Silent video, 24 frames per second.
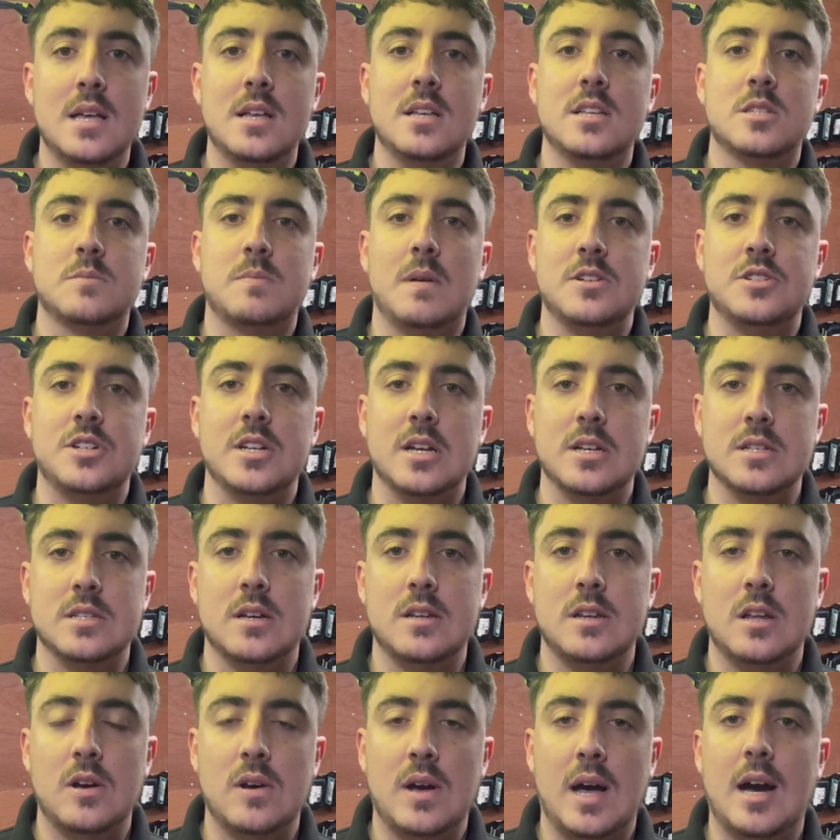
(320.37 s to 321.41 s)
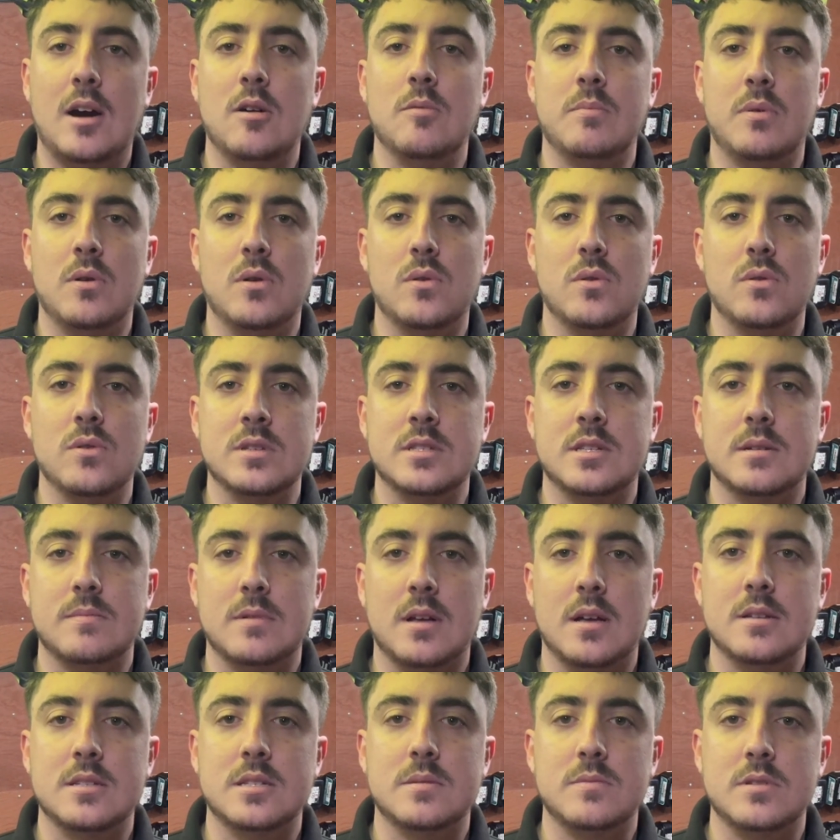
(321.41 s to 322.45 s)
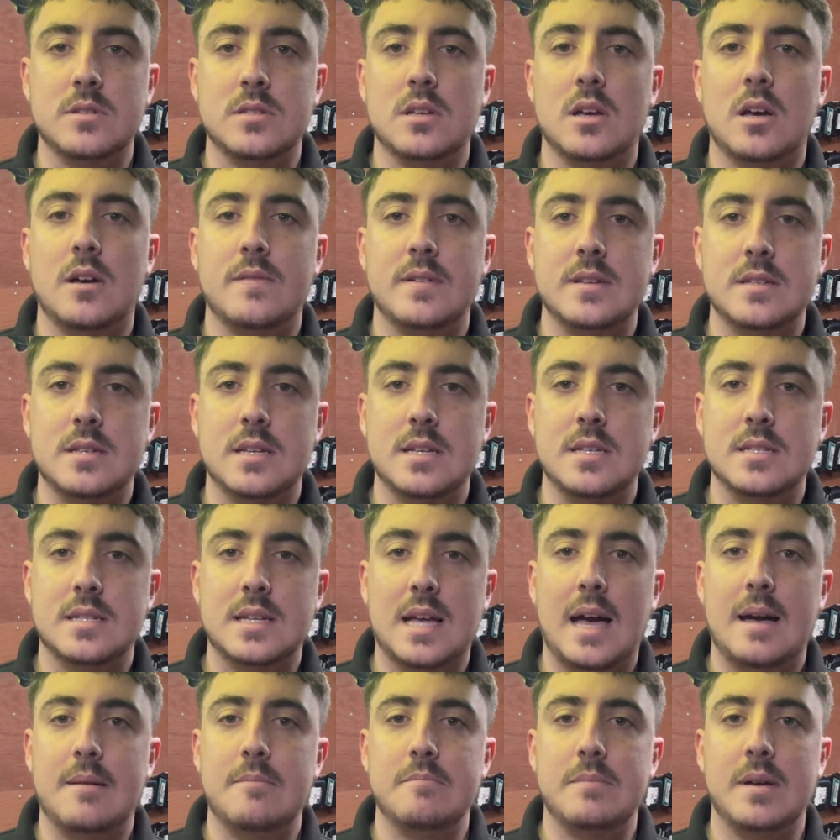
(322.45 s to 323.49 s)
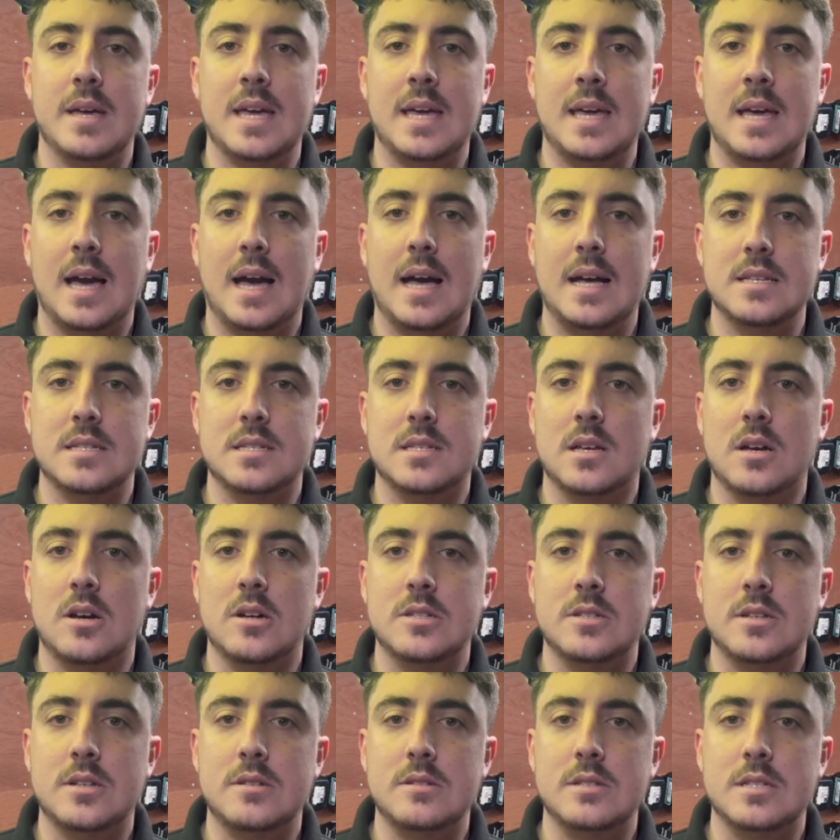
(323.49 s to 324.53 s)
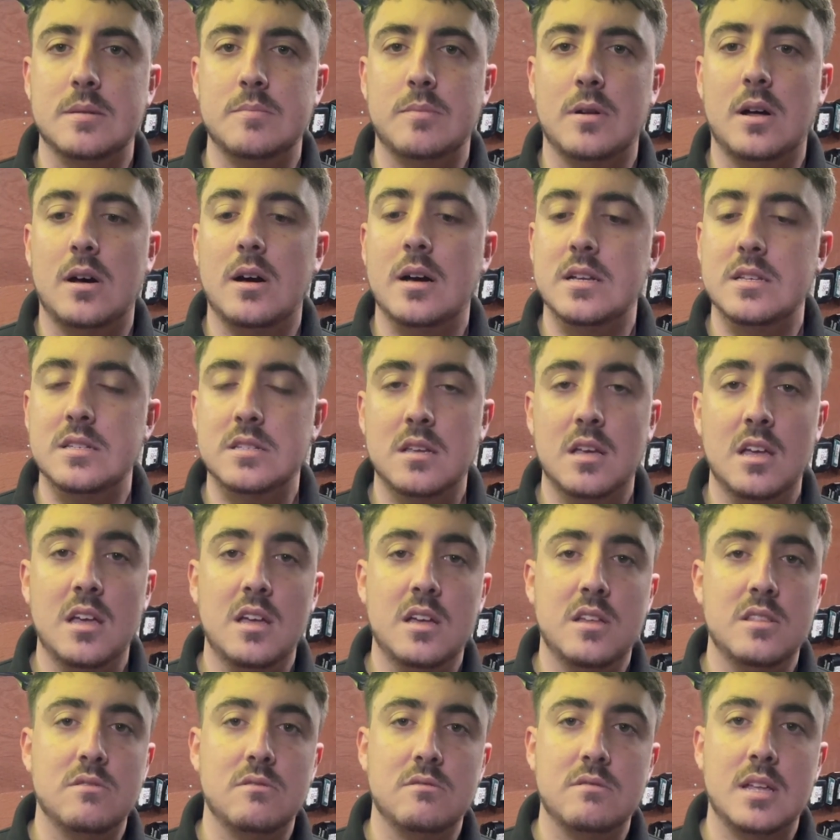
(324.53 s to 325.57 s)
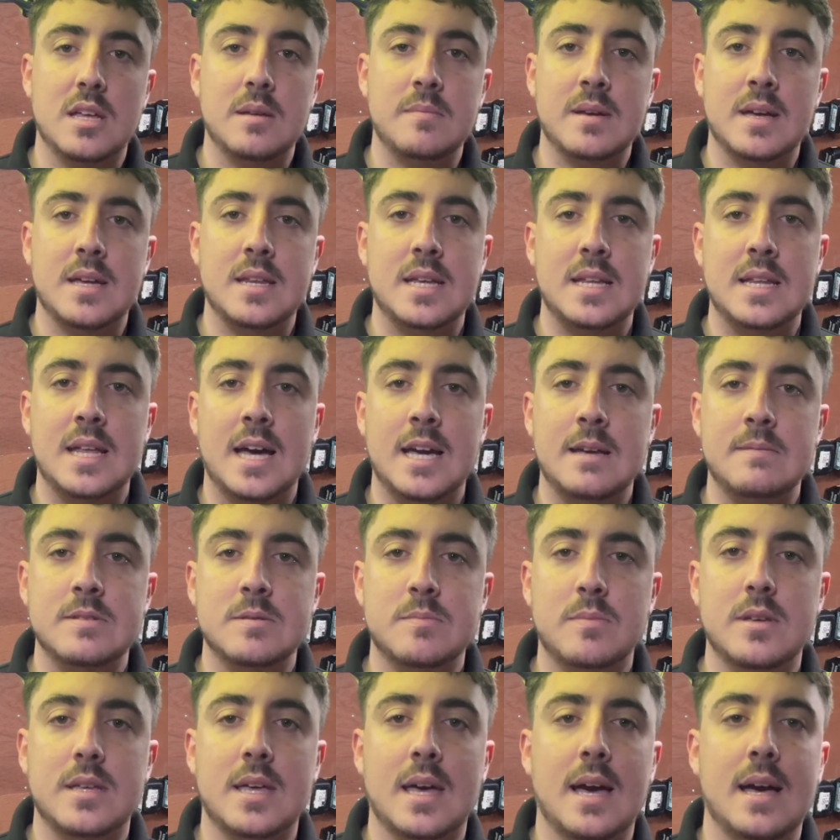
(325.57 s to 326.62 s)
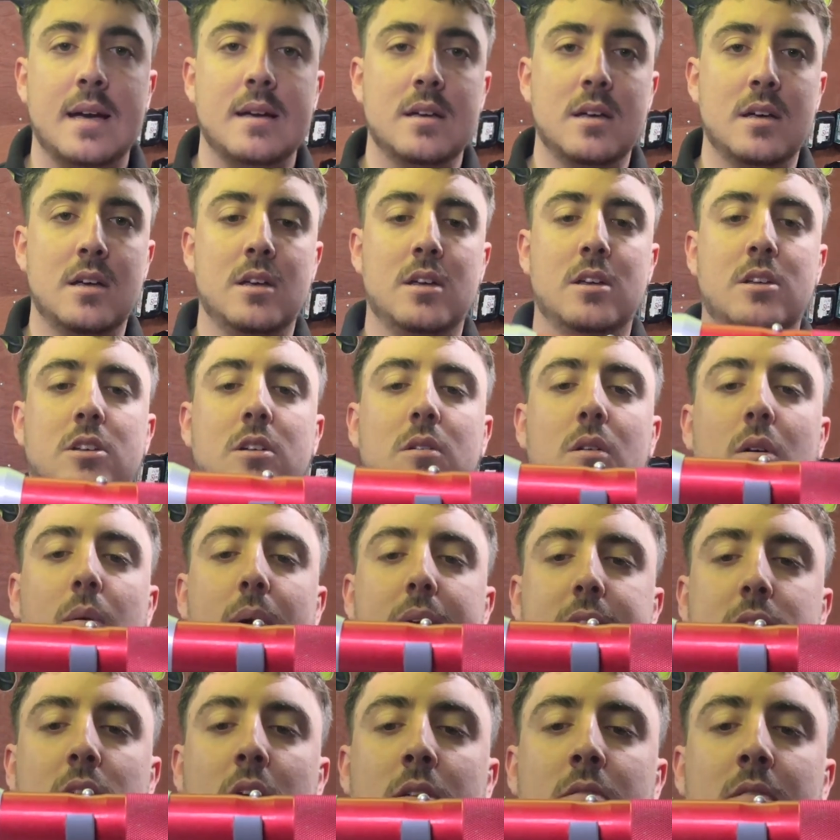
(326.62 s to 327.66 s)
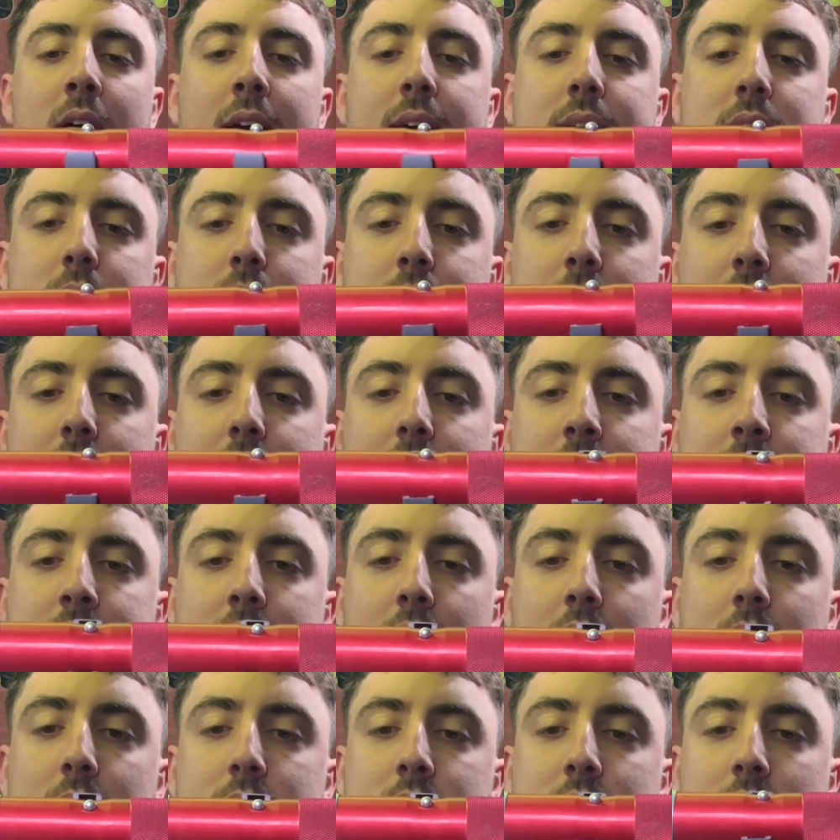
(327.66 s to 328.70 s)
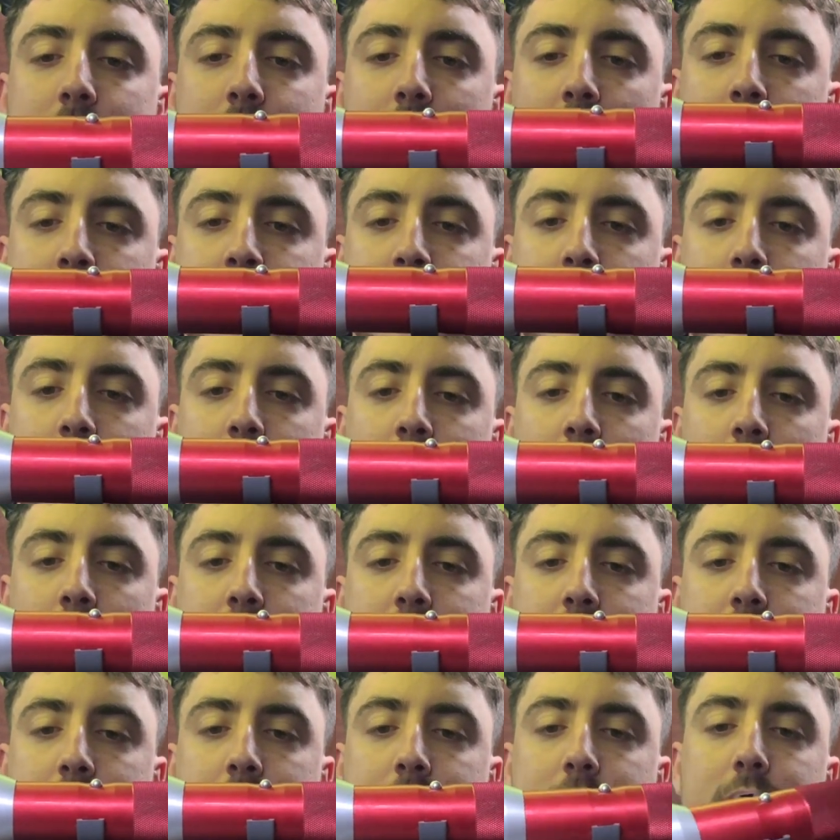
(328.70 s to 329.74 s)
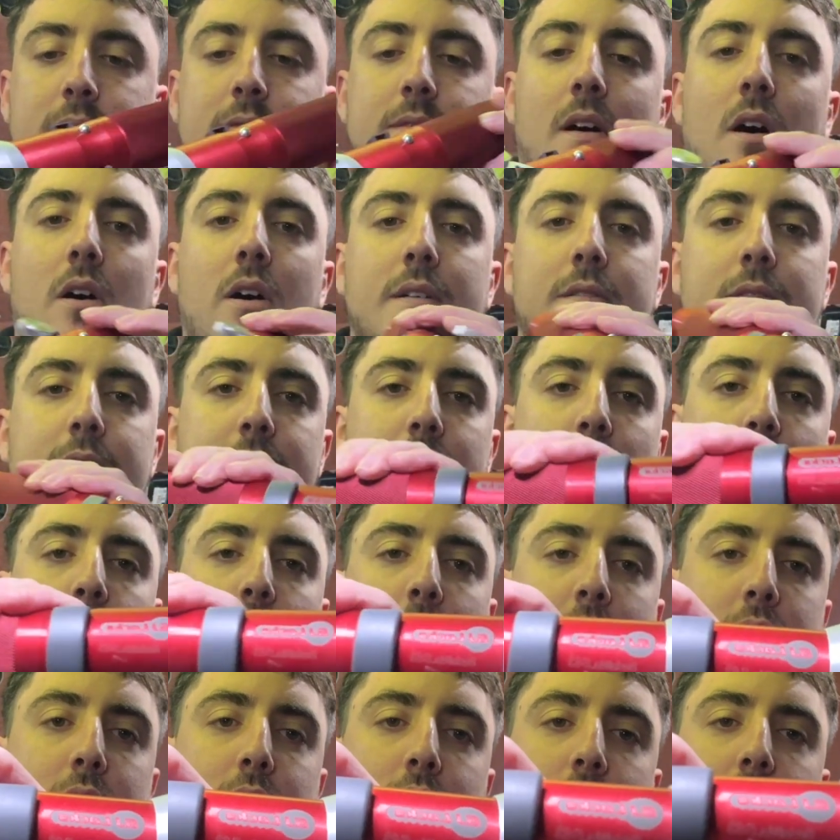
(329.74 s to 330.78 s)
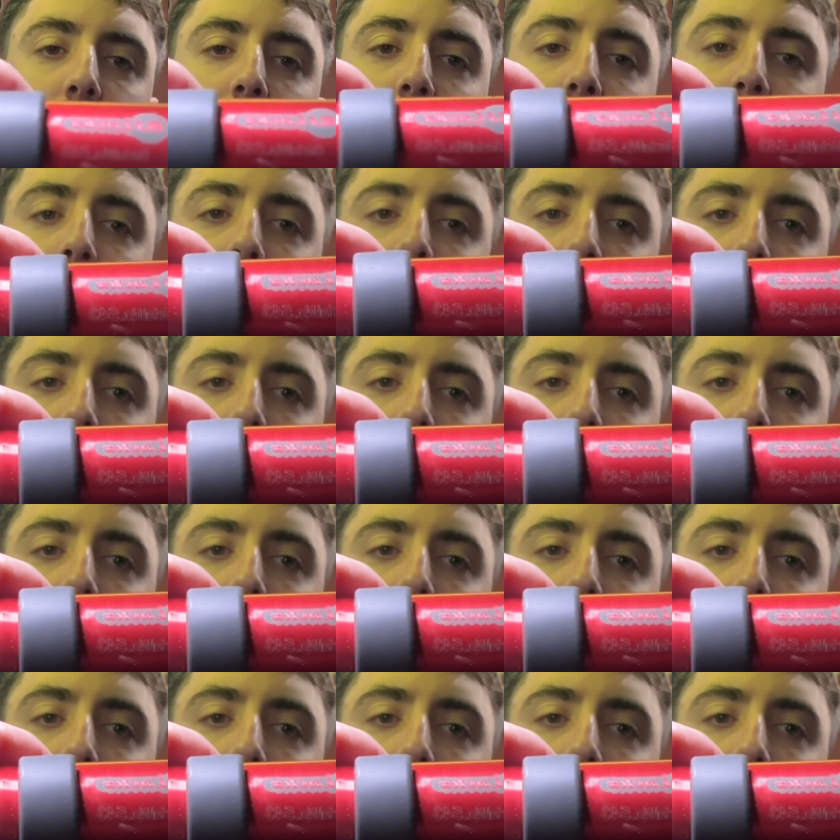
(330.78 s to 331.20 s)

especially because I know how poor some customer services can be at certain suppliers, not naming any names, but yeah, I went direct and picked this up. So my serial is 543,